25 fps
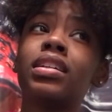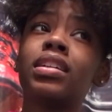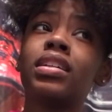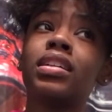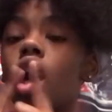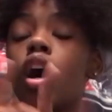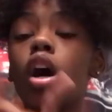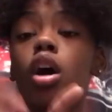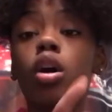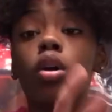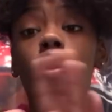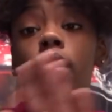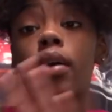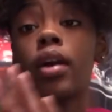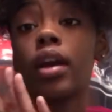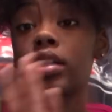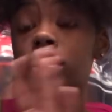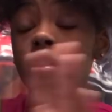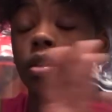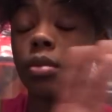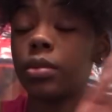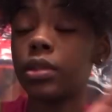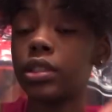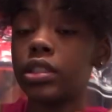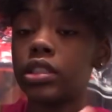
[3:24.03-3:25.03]
Oh, okay,
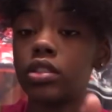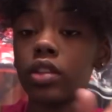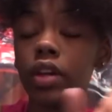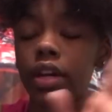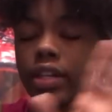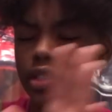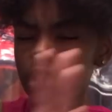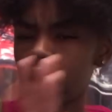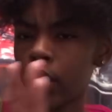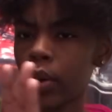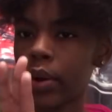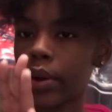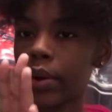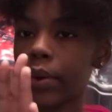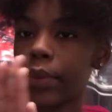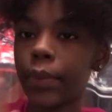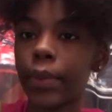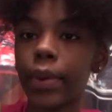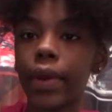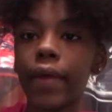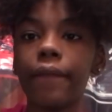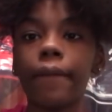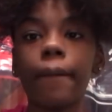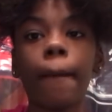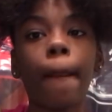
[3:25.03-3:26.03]
so we started talking over
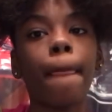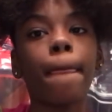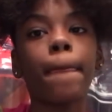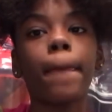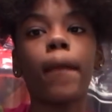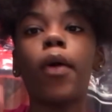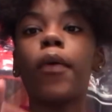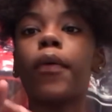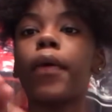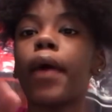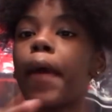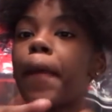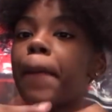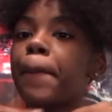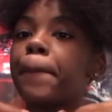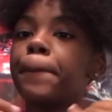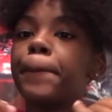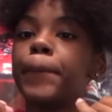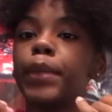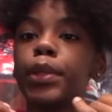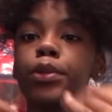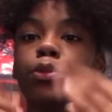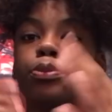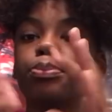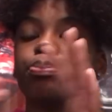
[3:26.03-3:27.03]
there. Okay,
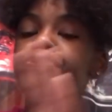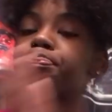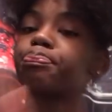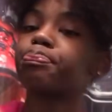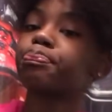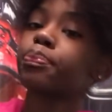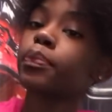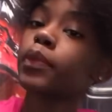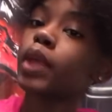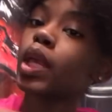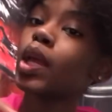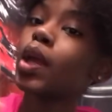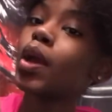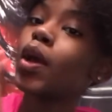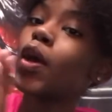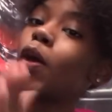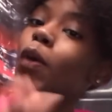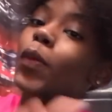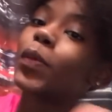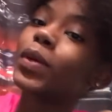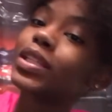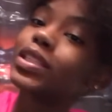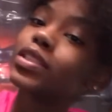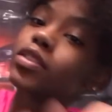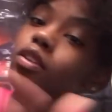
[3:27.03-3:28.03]
boom.
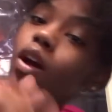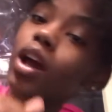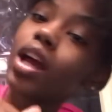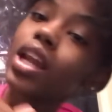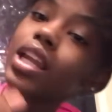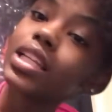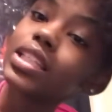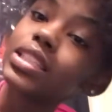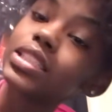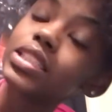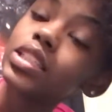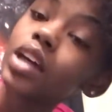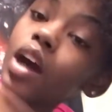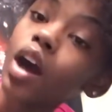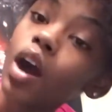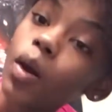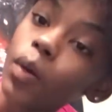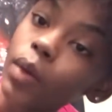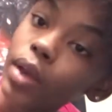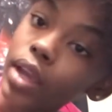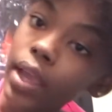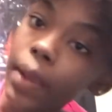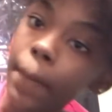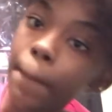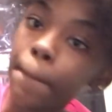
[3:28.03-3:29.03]
We started
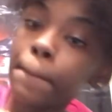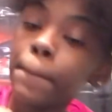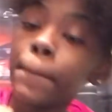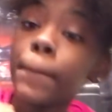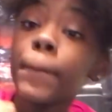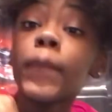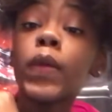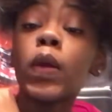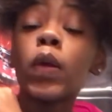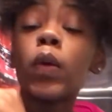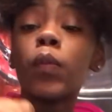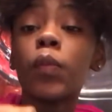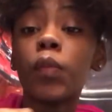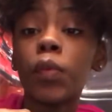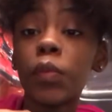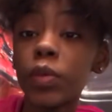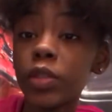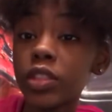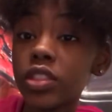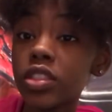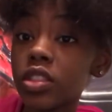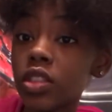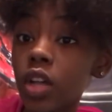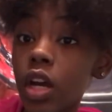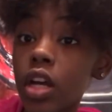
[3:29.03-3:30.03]
talking. When
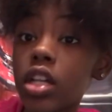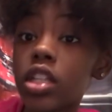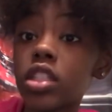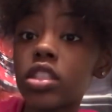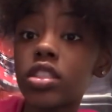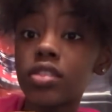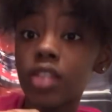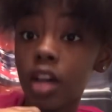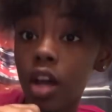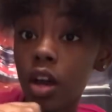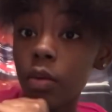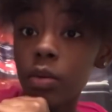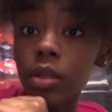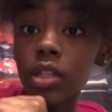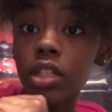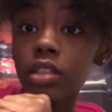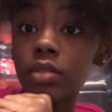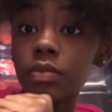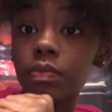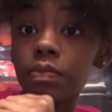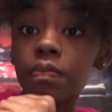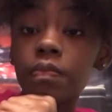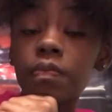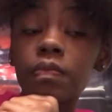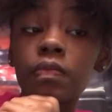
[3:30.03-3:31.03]
we started
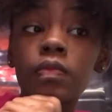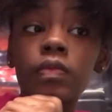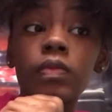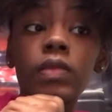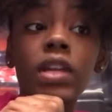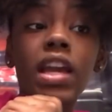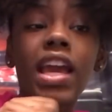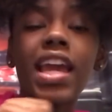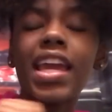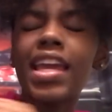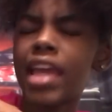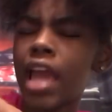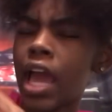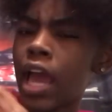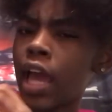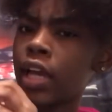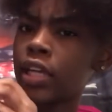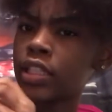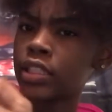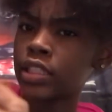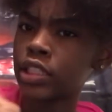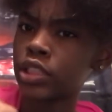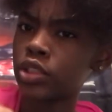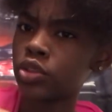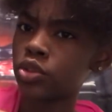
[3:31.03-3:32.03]
talking, he
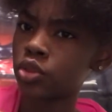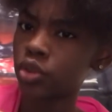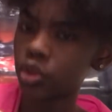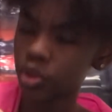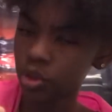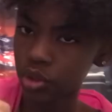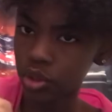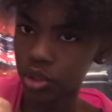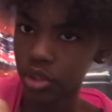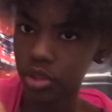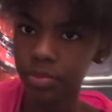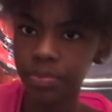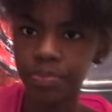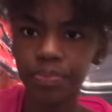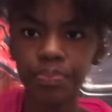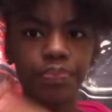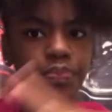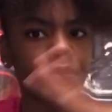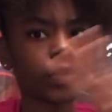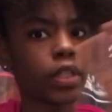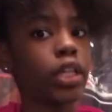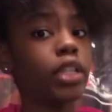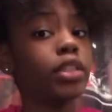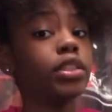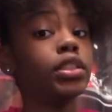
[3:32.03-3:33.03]
had this girl,
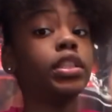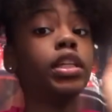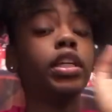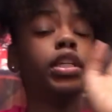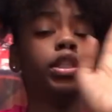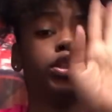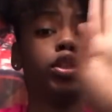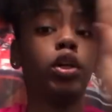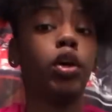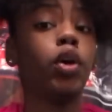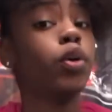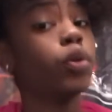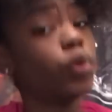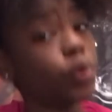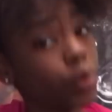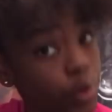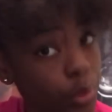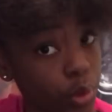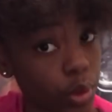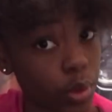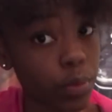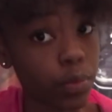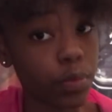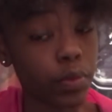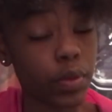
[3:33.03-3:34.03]
his old
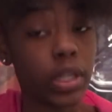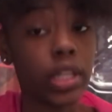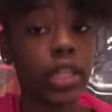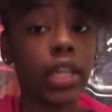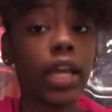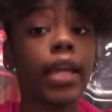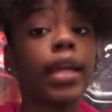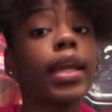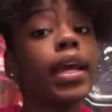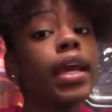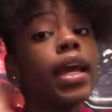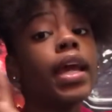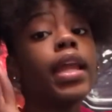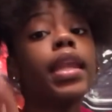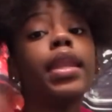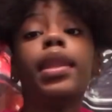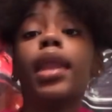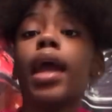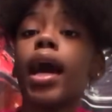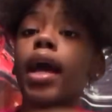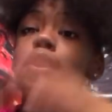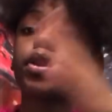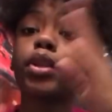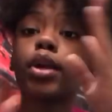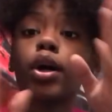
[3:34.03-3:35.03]
girlfriend, like,
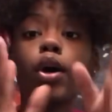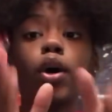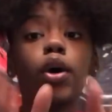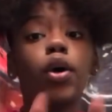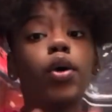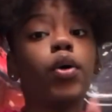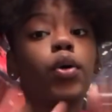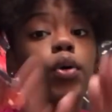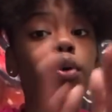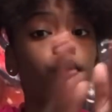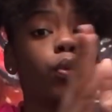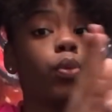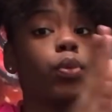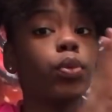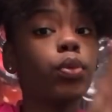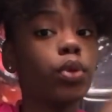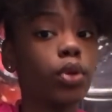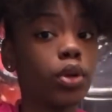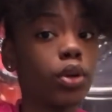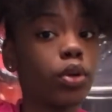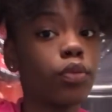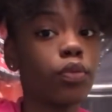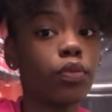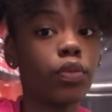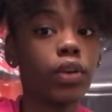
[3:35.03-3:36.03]
not the old
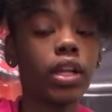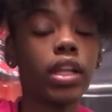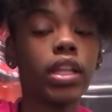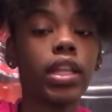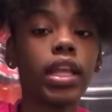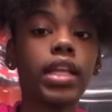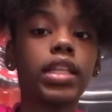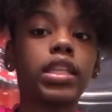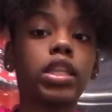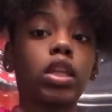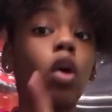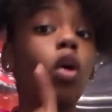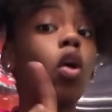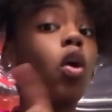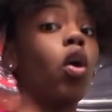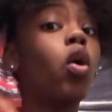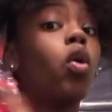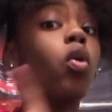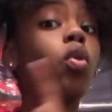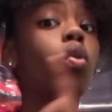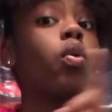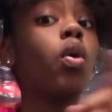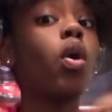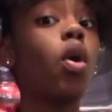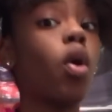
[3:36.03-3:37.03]
girlfriend, like the
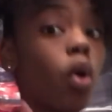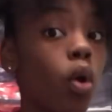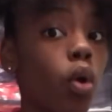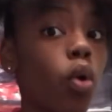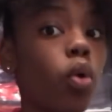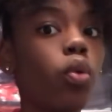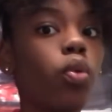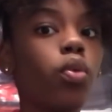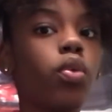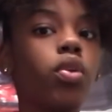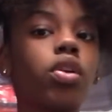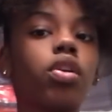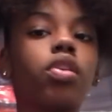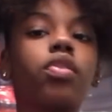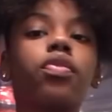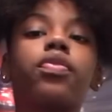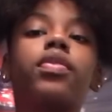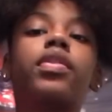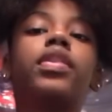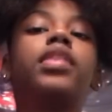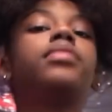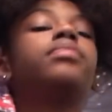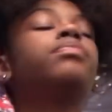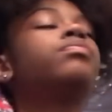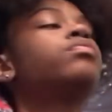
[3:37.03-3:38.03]
old
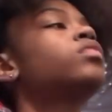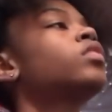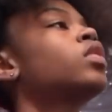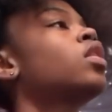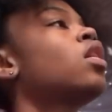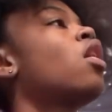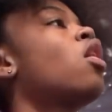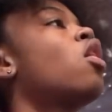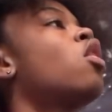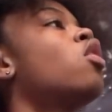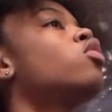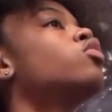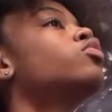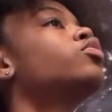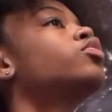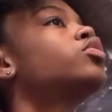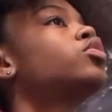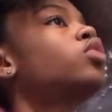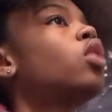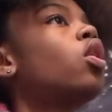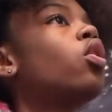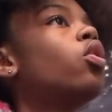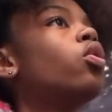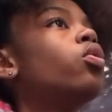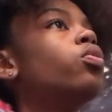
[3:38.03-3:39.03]
girlfriend.
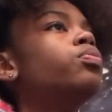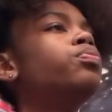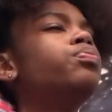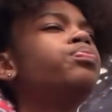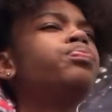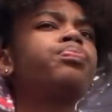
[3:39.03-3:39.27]
So,